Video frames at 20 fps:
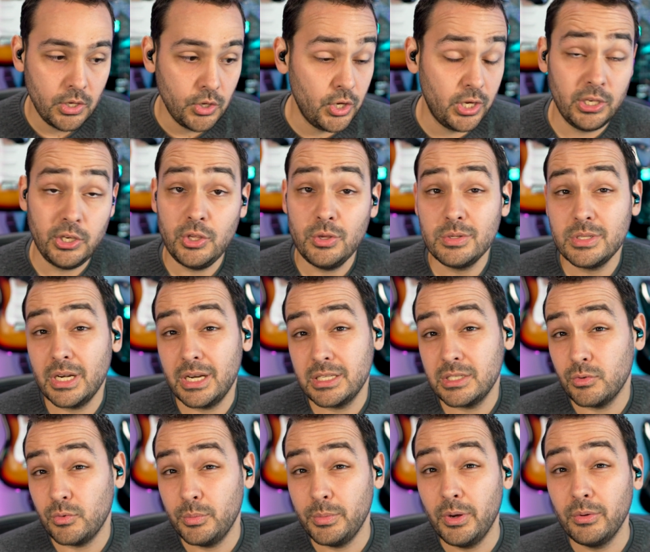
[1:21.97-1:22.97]
You can use it
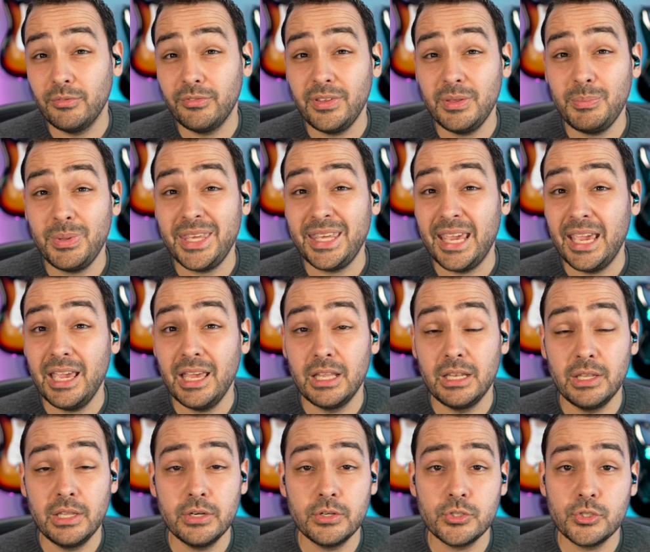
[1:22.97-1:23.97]
as a remote V P
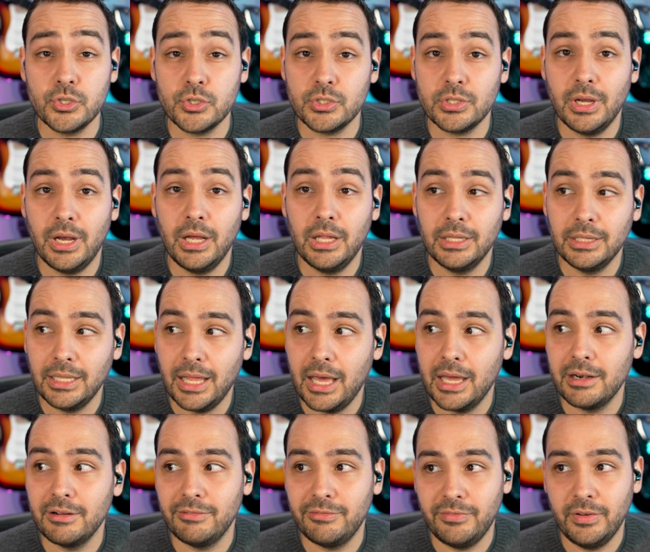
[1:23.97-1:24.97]
N. There's just a
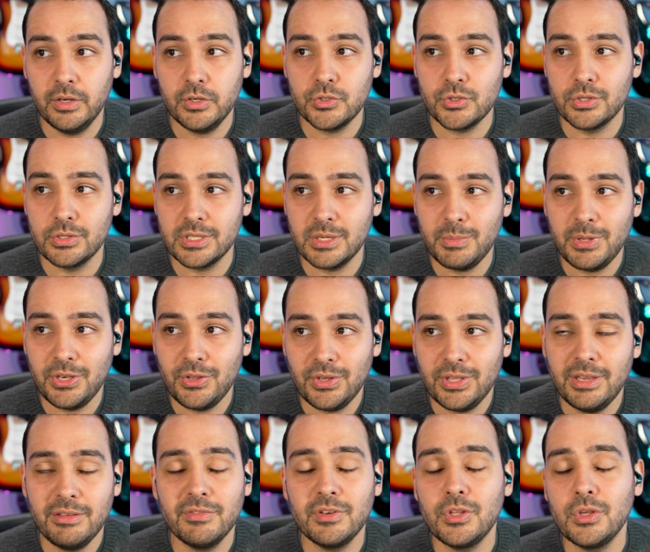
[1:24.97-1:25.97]
lot of functions. I mean, you
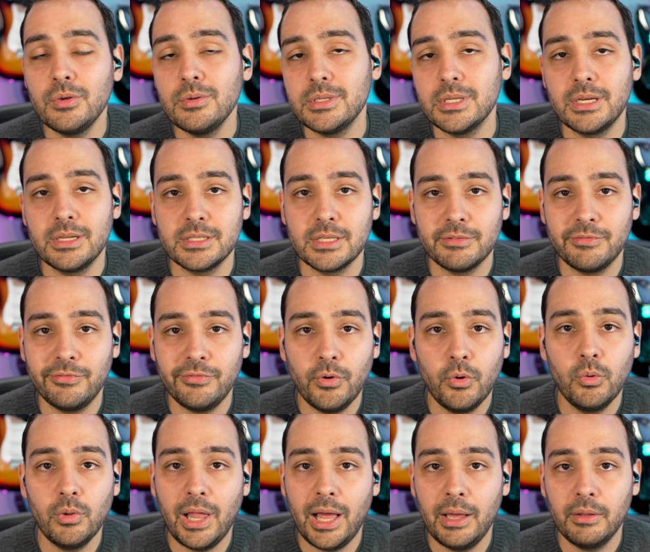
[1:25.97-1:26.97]
can even use it as a
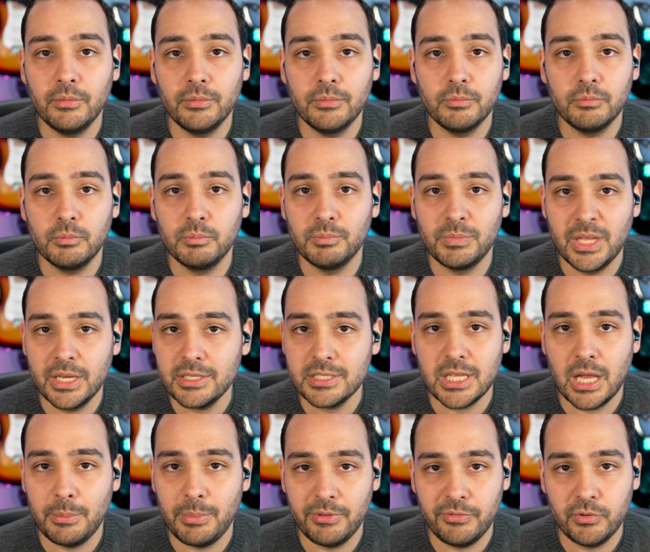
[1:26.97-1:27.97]
full out
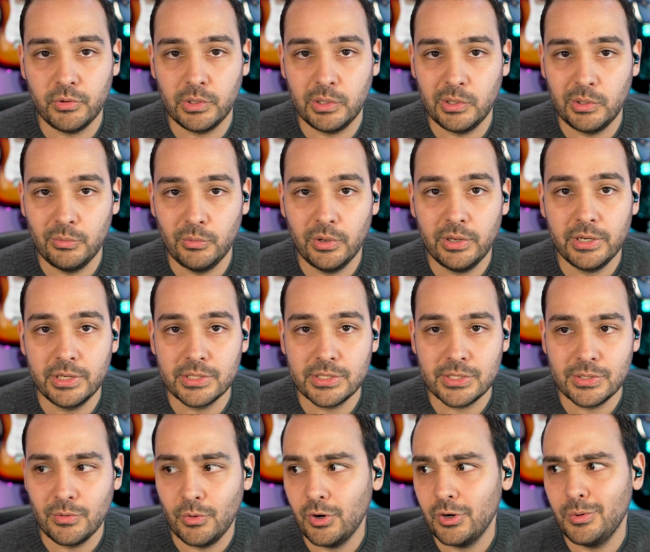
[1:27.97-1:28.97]
desktop if you really wanted
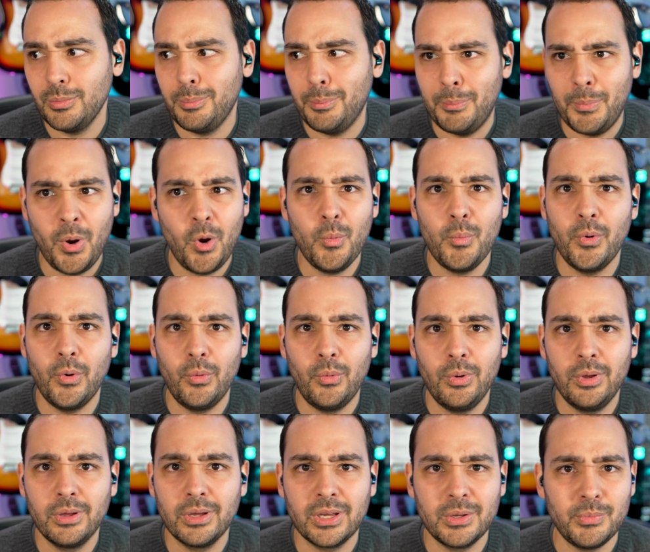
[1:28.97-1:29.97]
to, or mobile
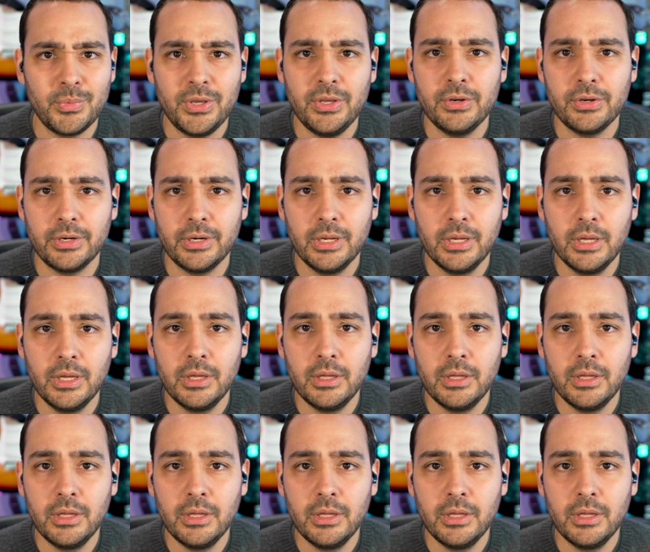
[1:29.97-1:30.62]
computer.